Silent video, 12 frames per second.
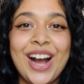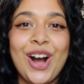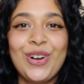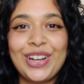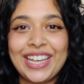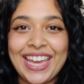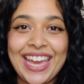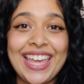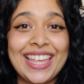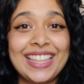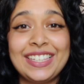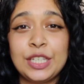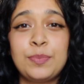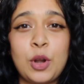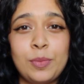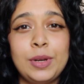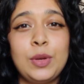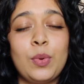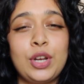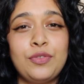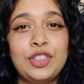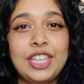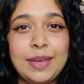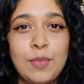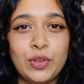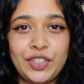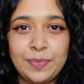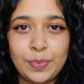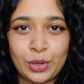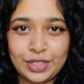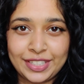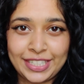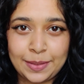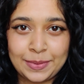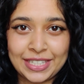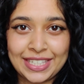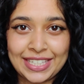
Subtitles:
Okay, this is probably one of the most important steps in